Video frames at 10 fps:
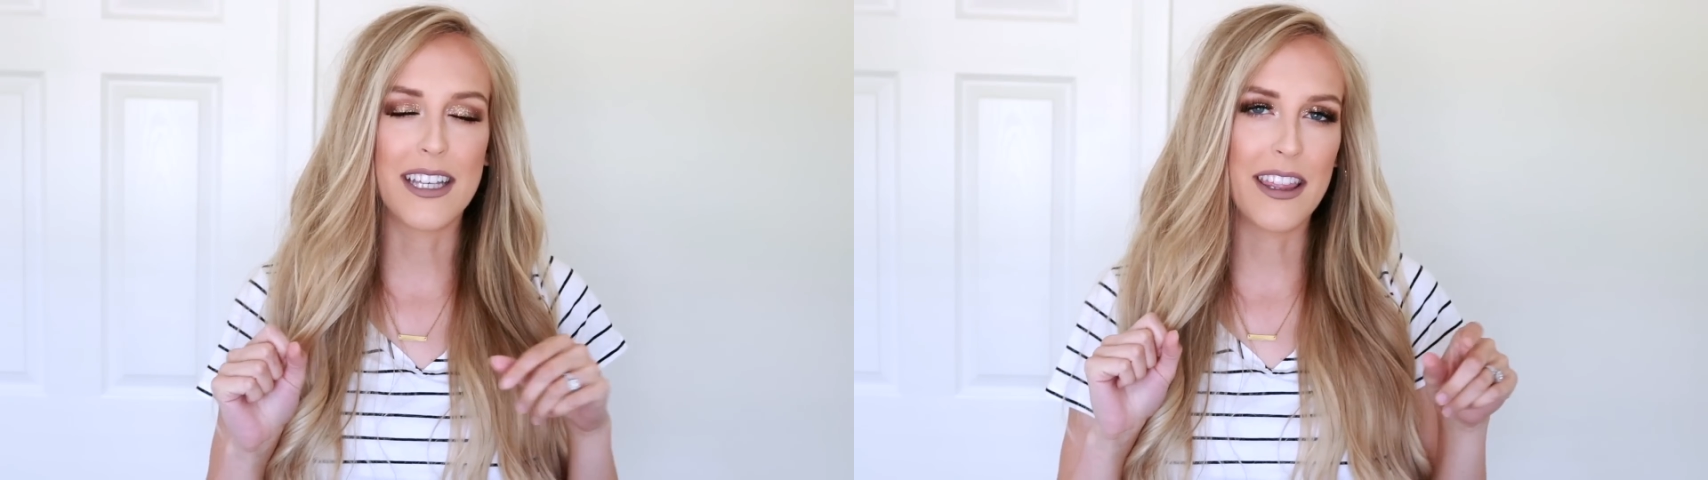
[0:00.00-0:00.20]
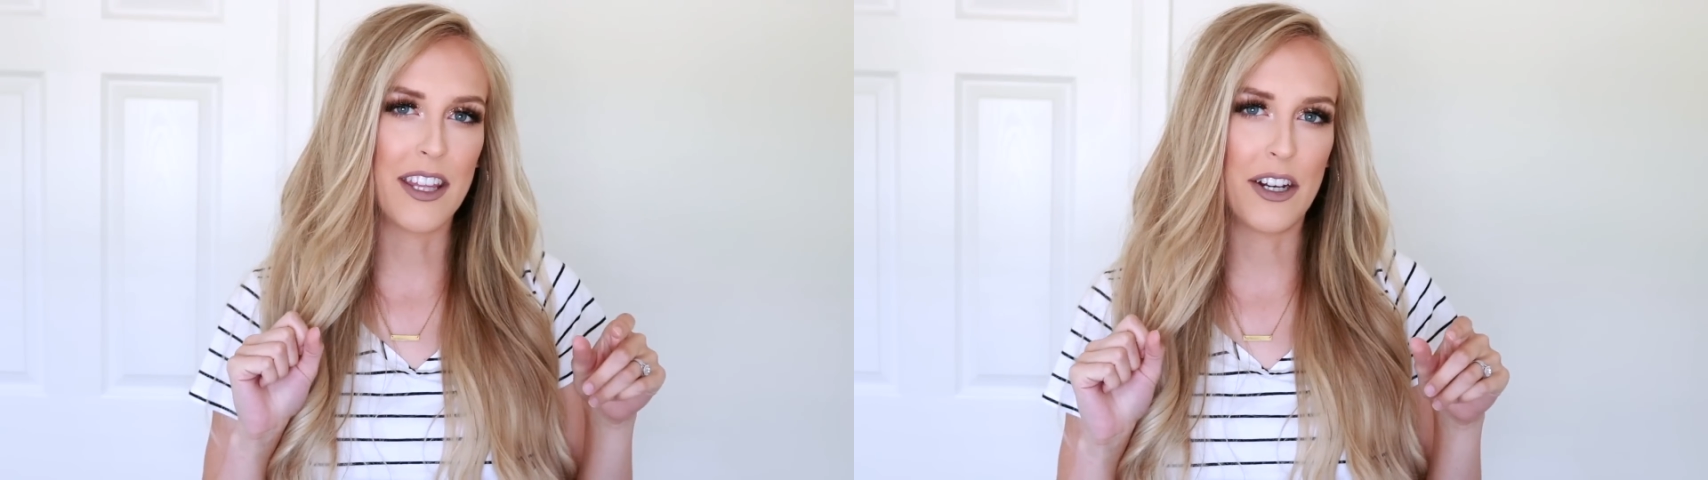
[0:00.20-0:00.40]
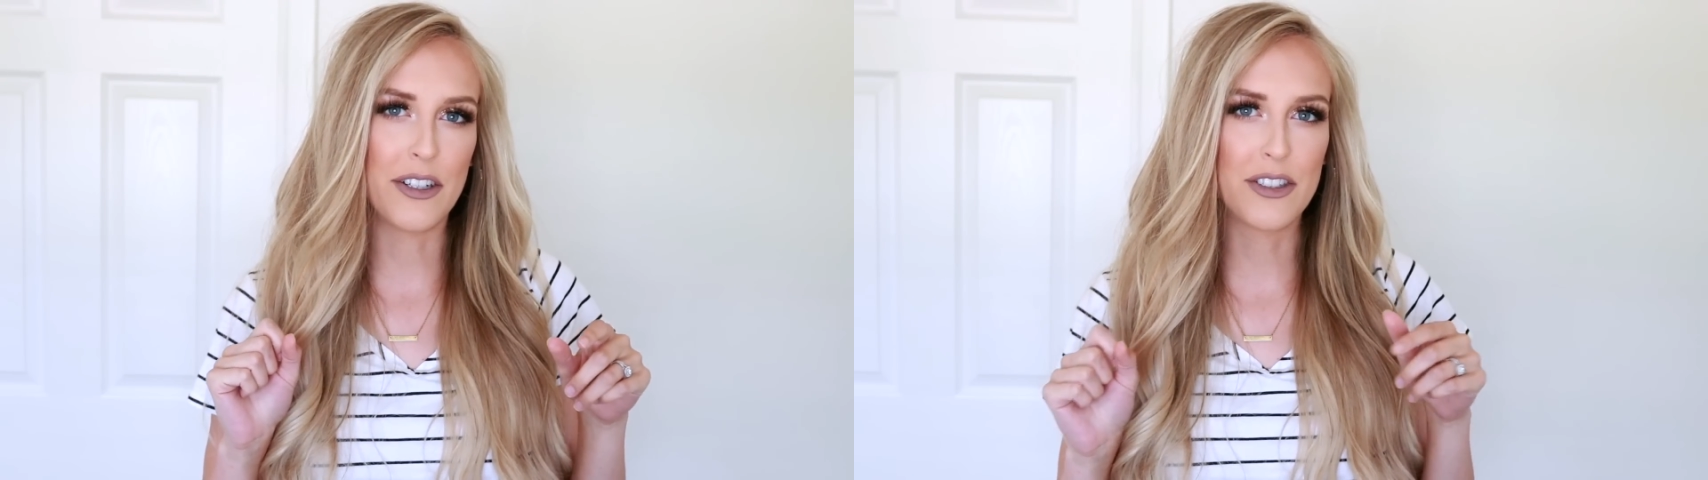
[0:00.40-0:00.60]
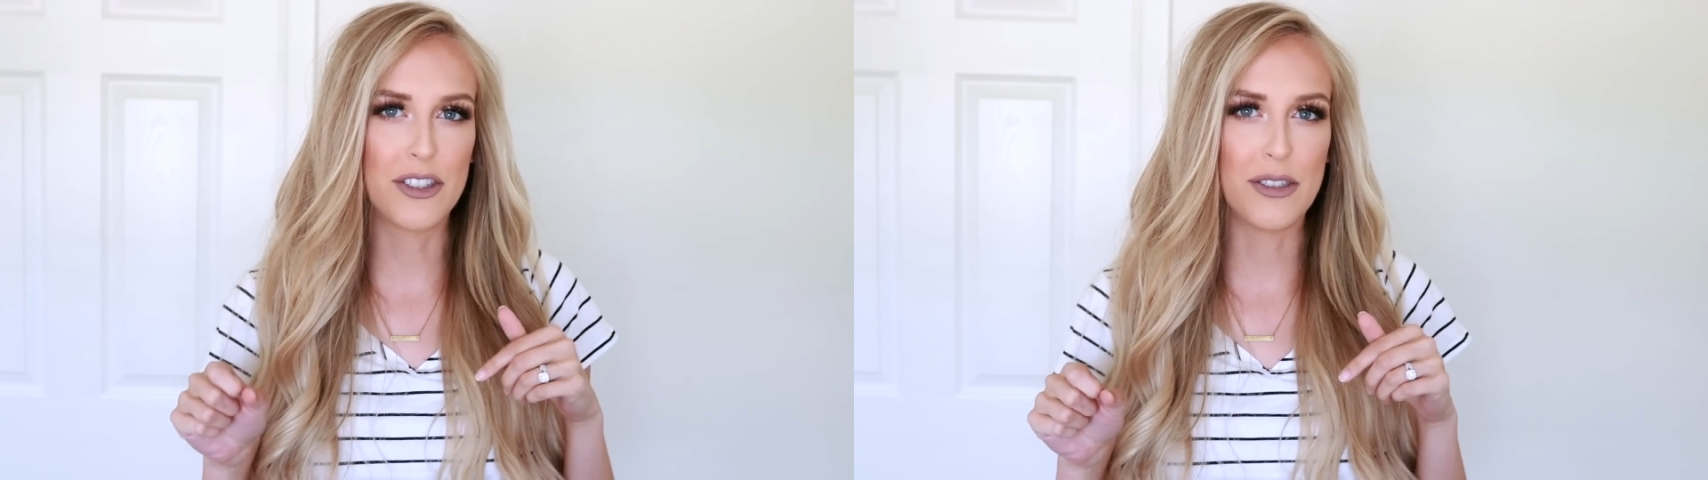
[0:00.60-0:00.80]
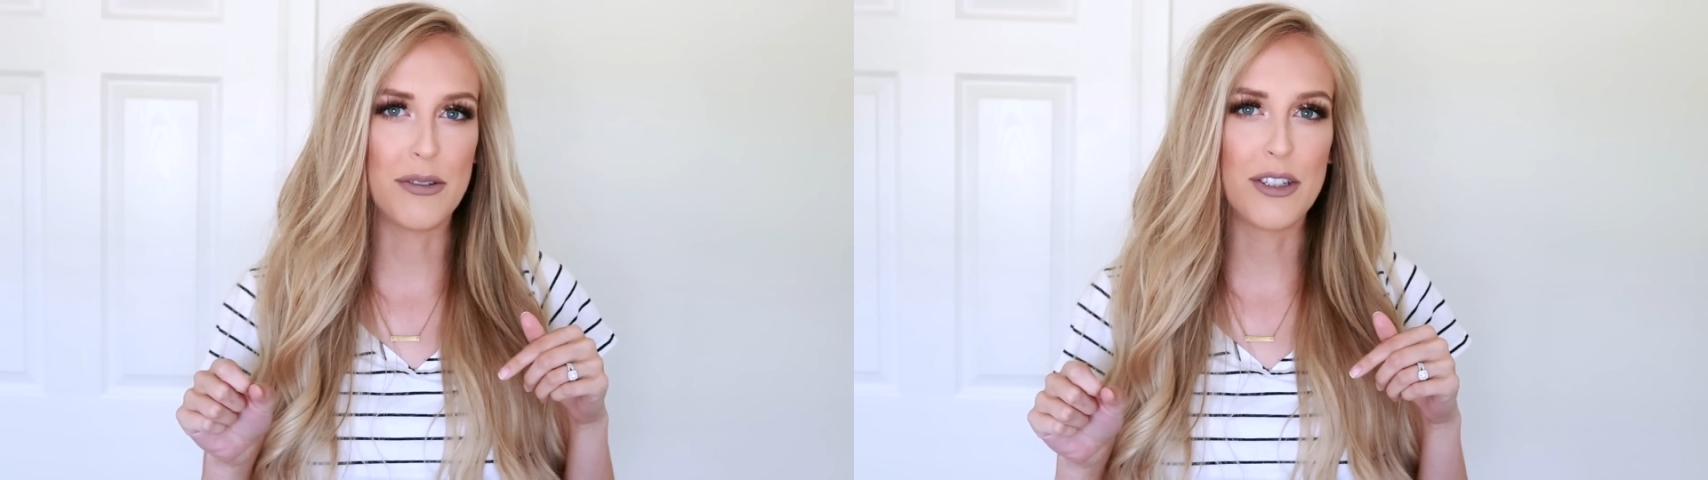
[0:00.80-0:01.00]
in there
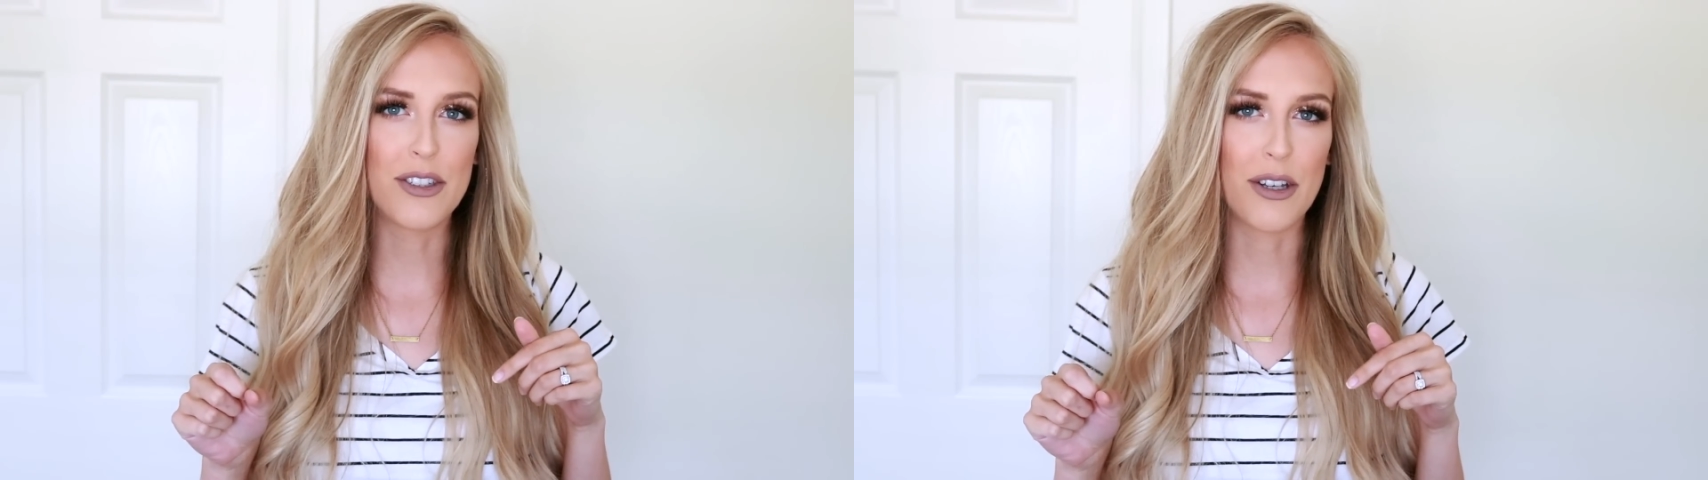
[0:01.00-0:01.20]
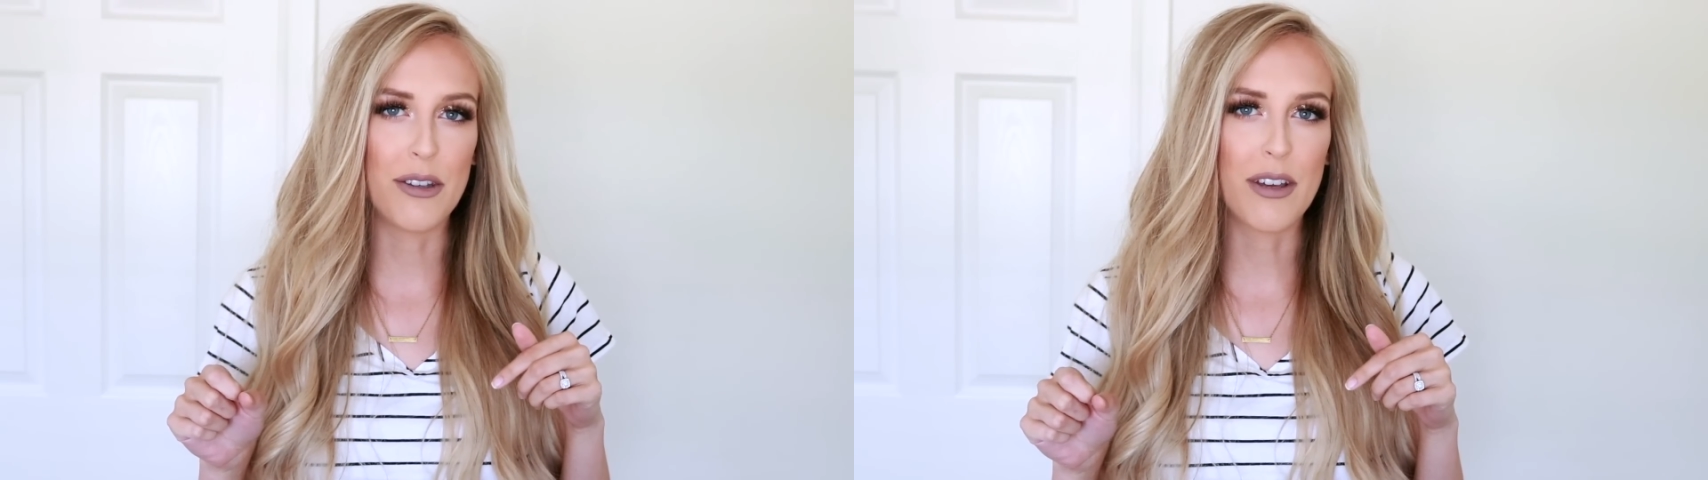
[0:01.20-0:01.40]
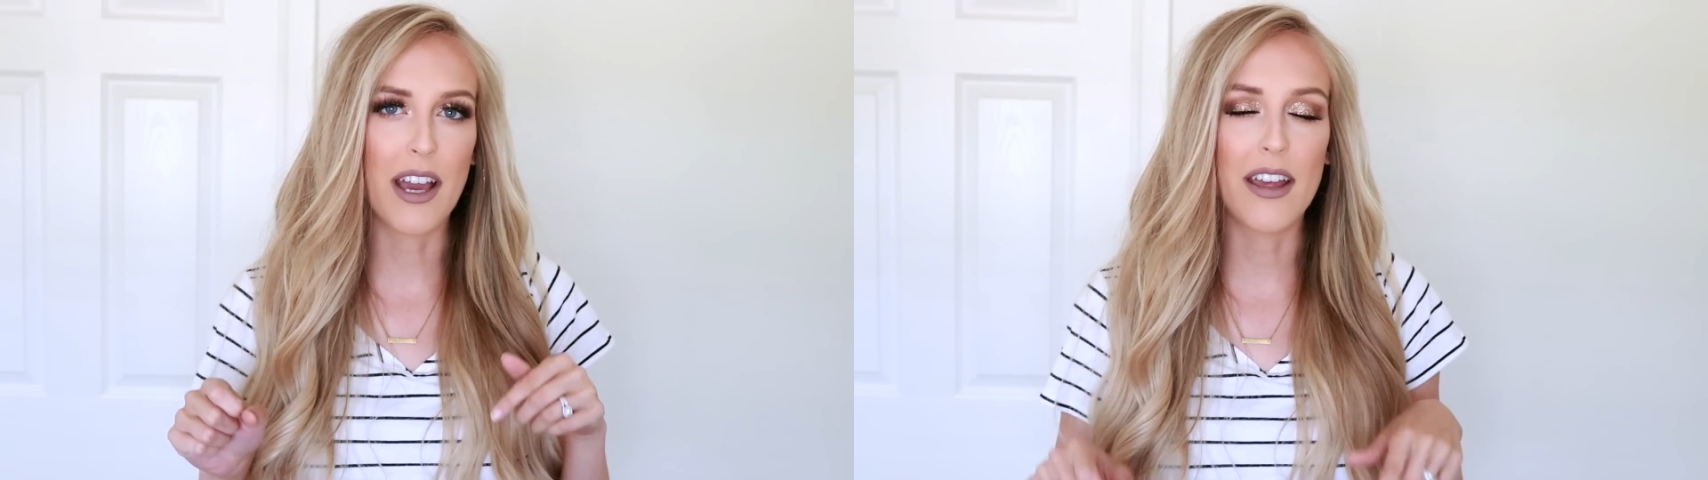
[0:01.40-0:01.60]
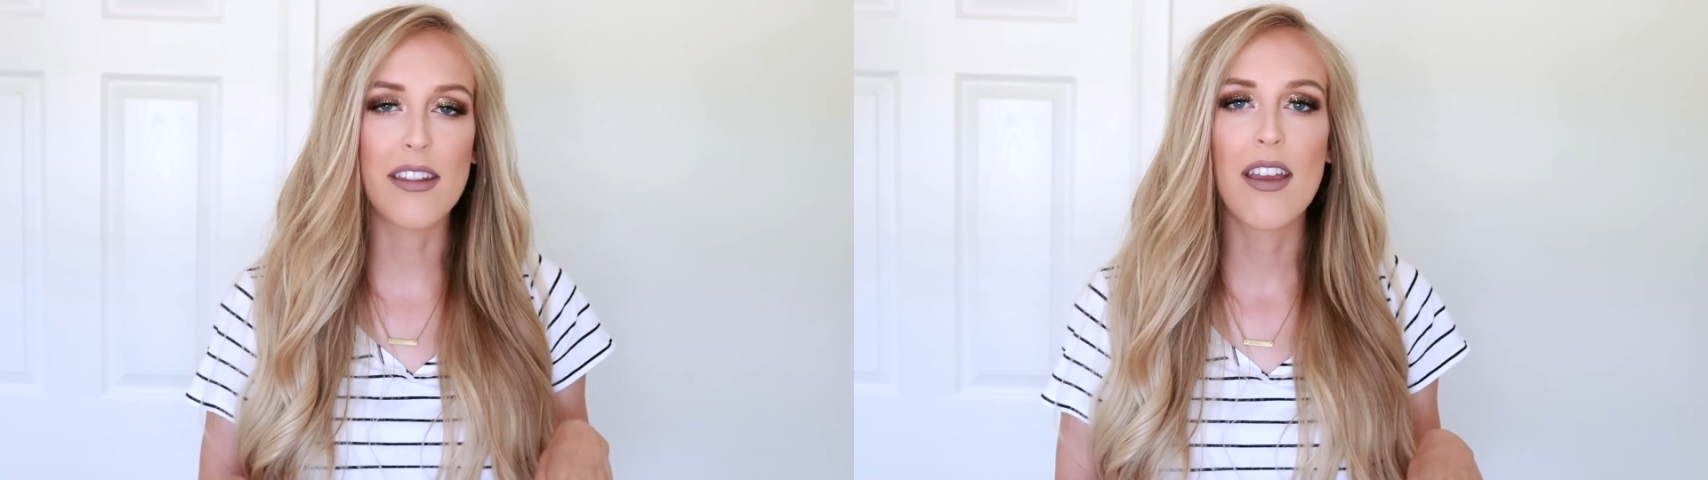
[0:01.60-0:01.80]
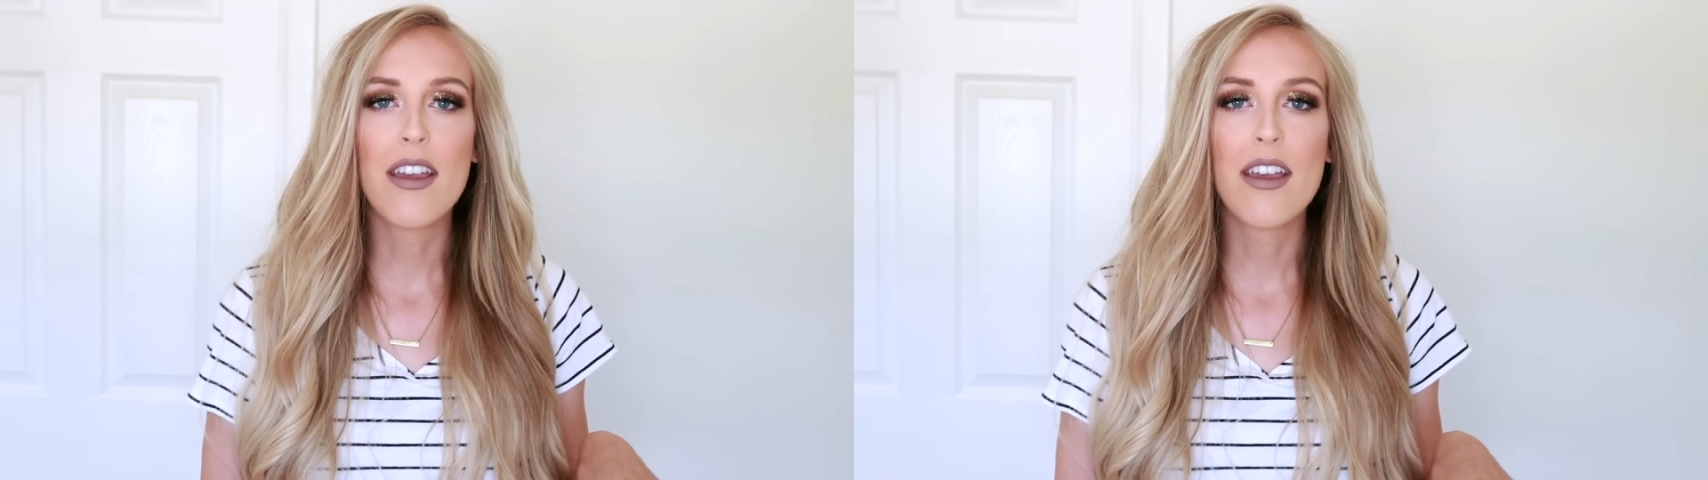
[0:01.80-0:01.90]
too to show you guys.